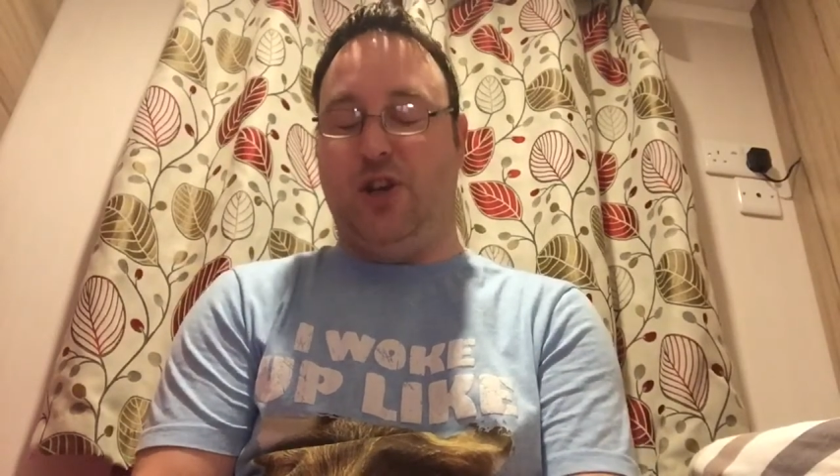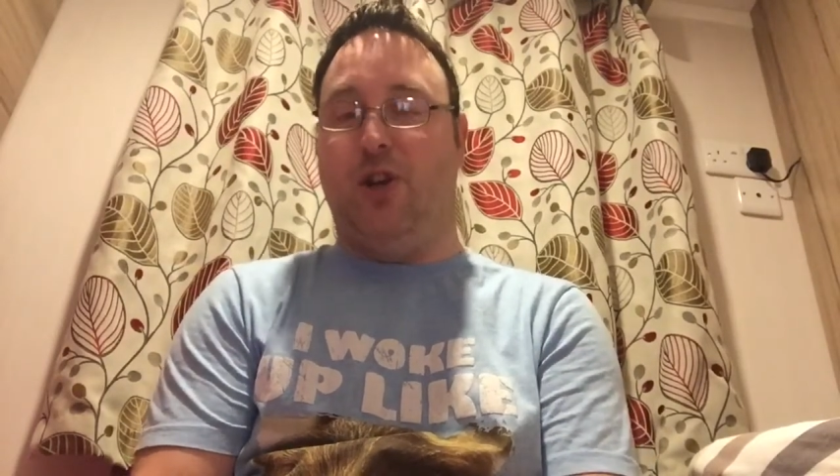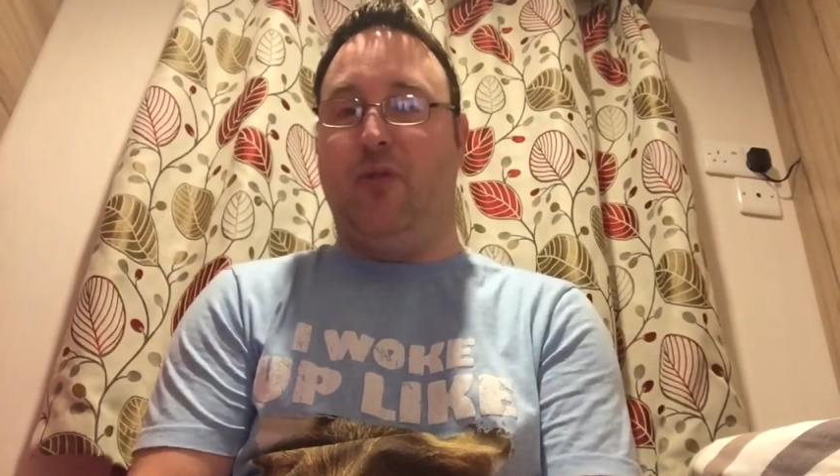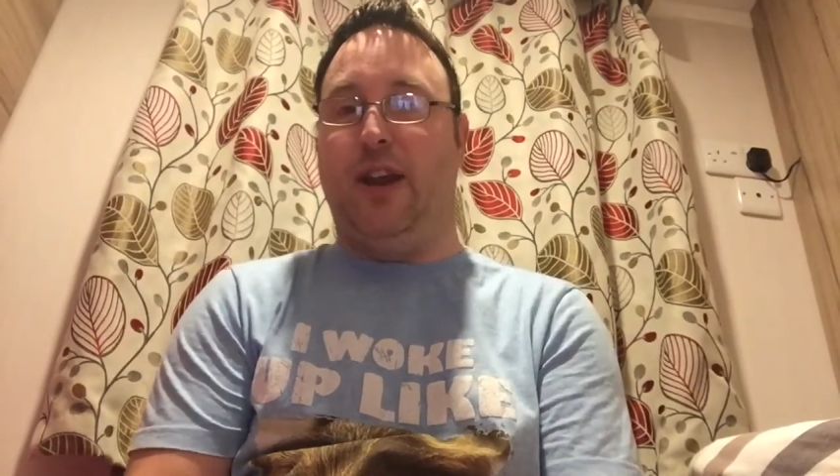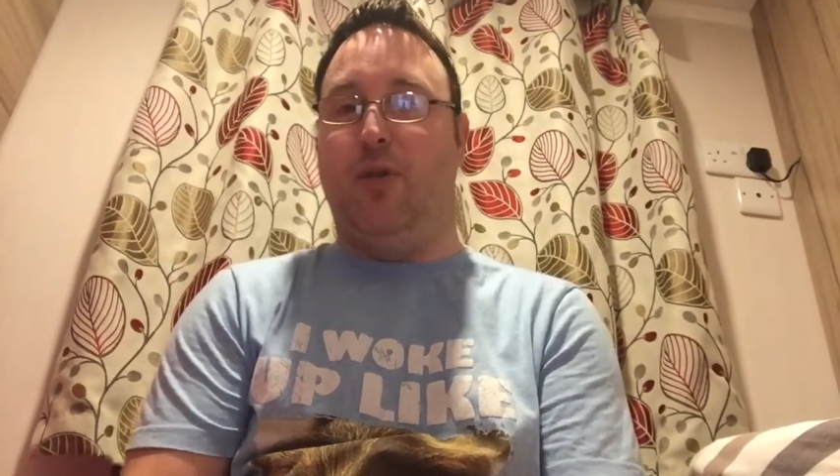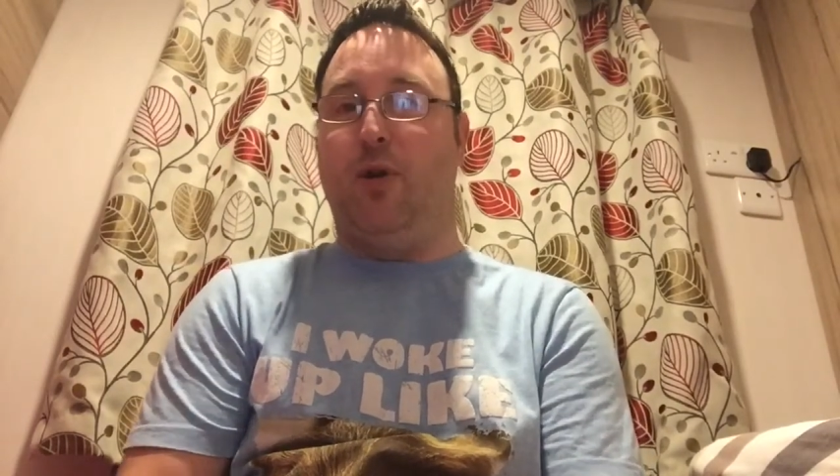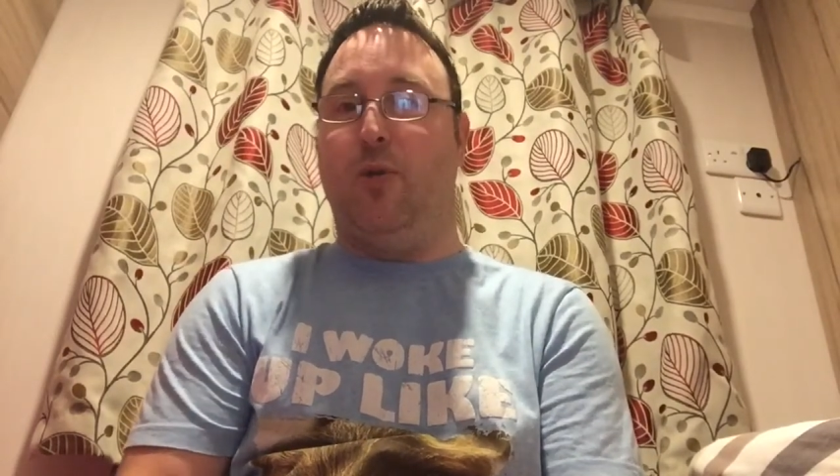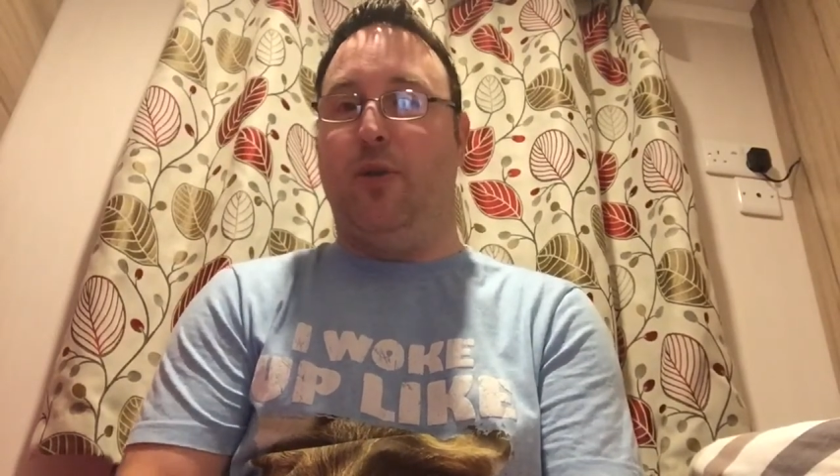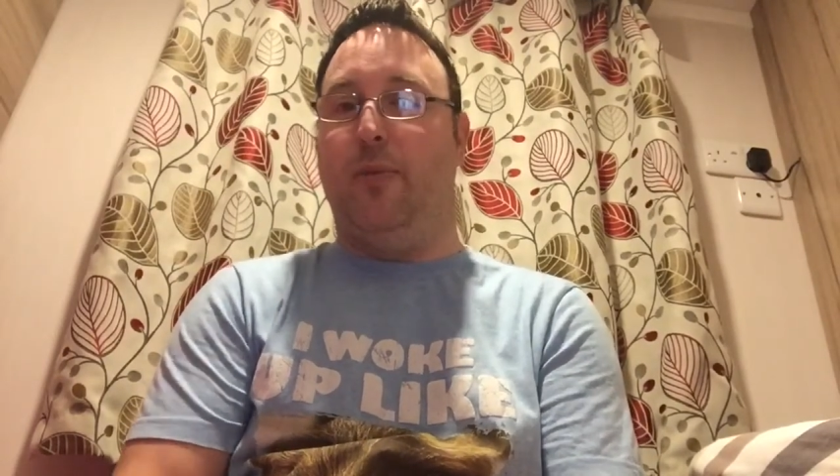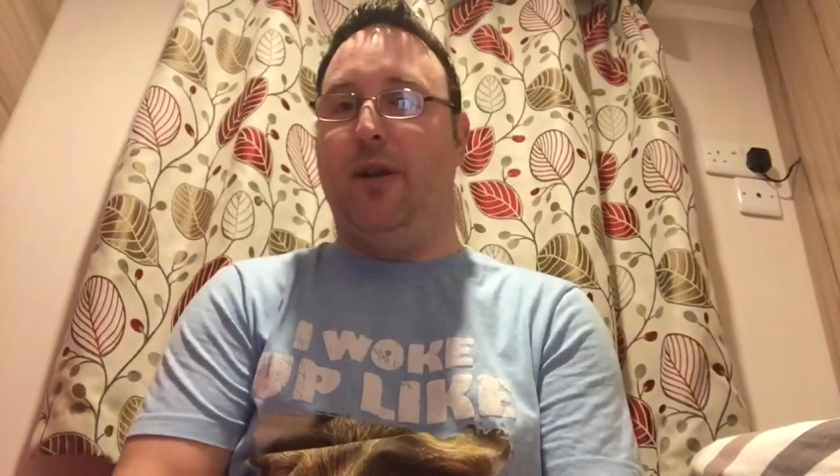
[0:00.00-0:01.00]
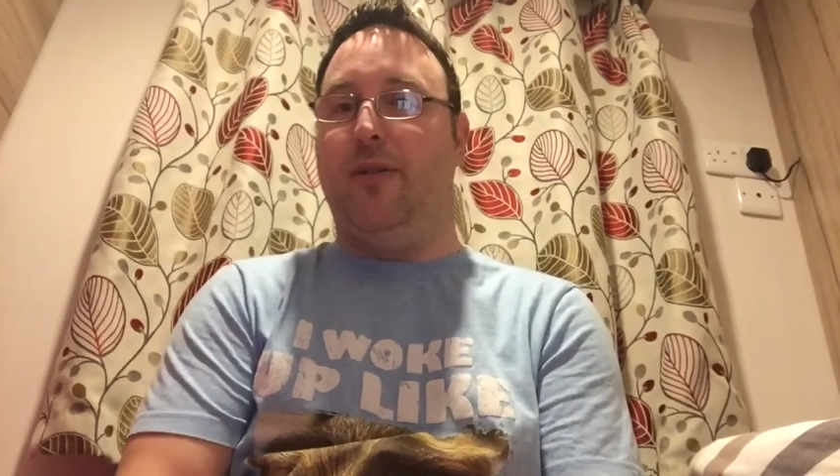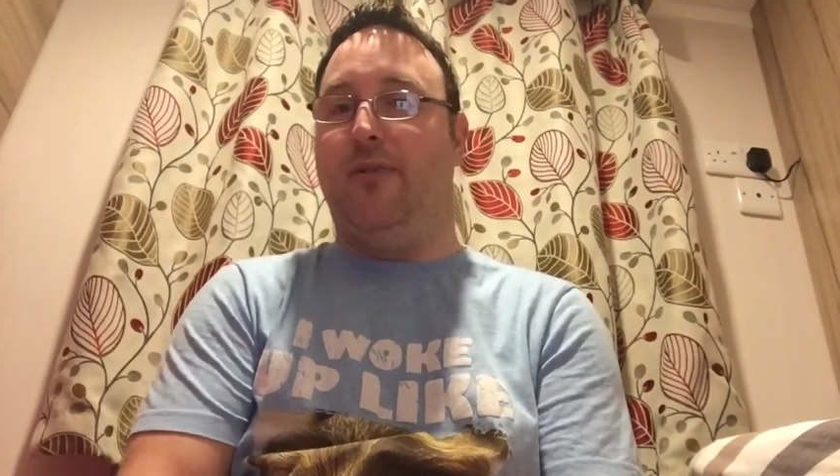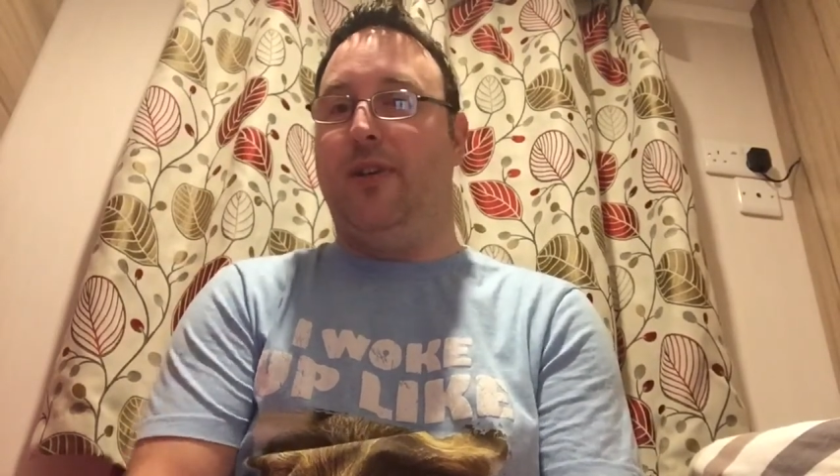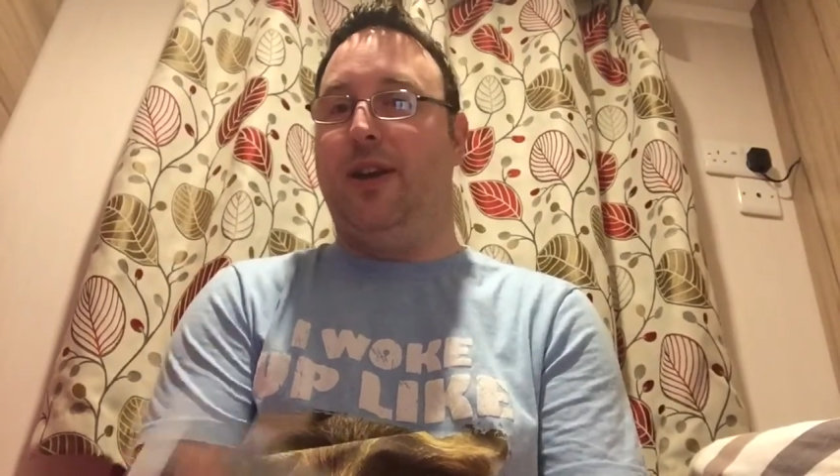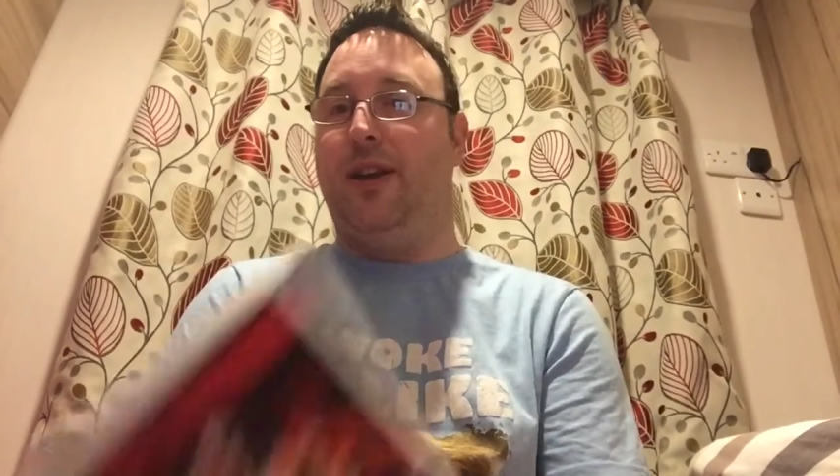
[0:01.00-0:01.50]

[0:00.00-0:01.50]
you can't really go wrong with a bit of